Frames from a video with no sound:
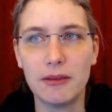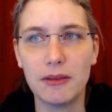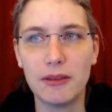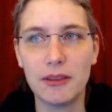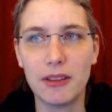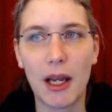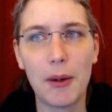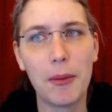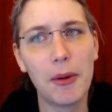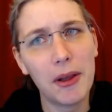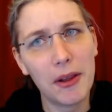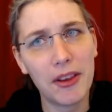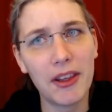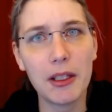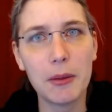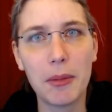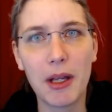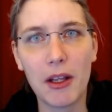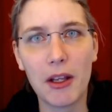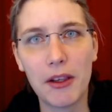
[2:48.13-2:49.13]
i will think
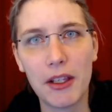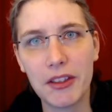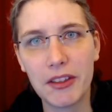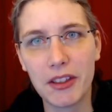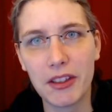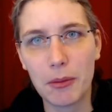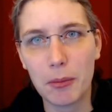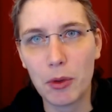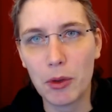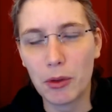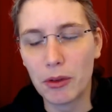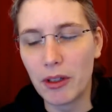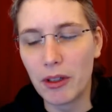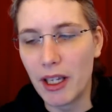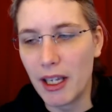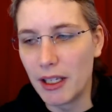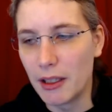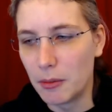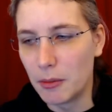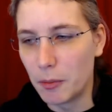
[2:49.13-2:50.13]
about this some more
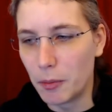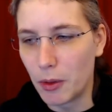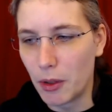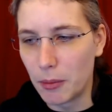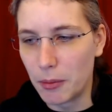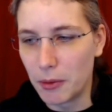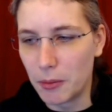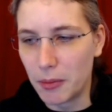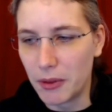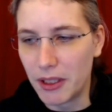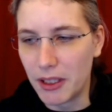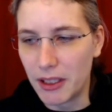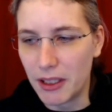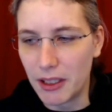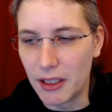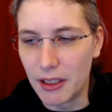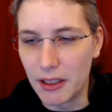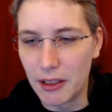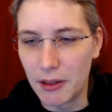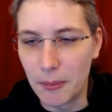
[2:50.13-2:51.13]
and
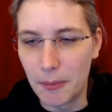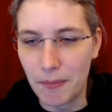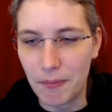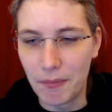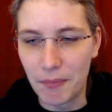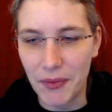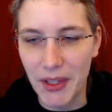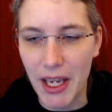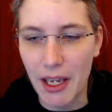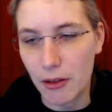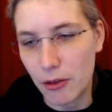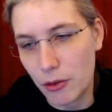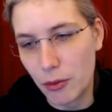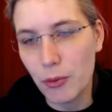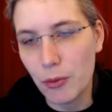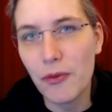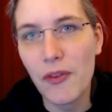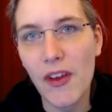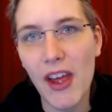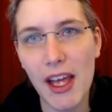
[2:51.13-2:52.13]
probably um, yeah
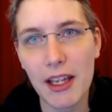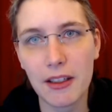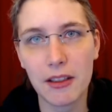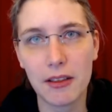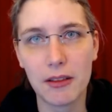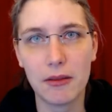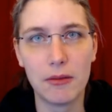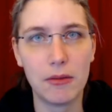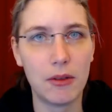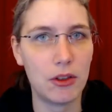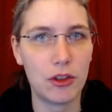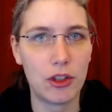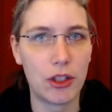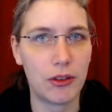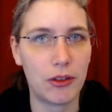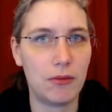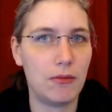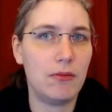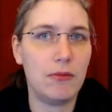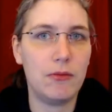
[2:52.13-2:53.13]
do that
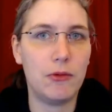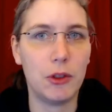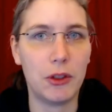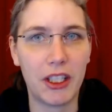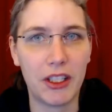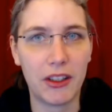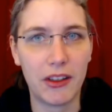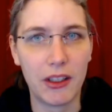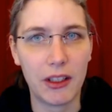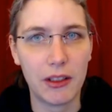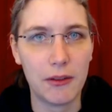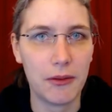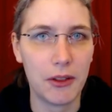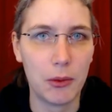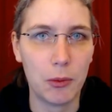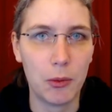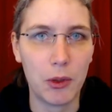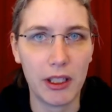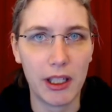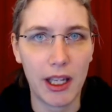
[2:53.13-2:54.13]
just for testing if it
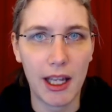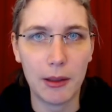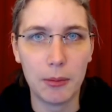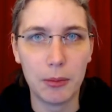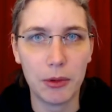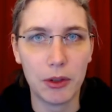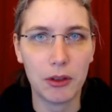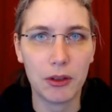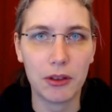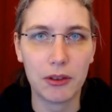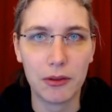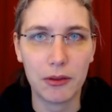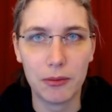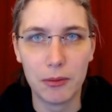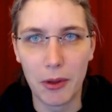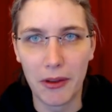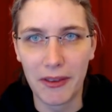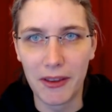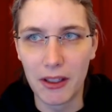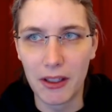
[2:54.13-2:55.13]
will help or not
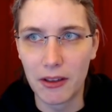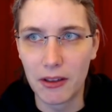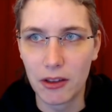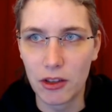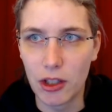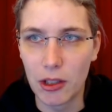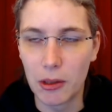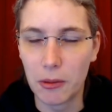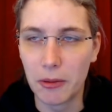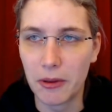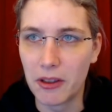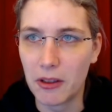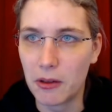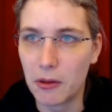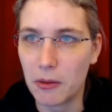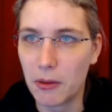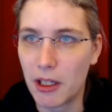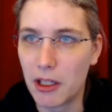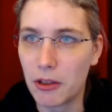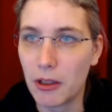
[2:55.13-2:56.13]
with this general
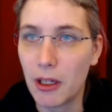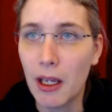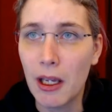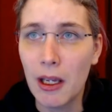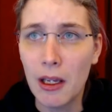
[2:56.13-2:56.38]
situation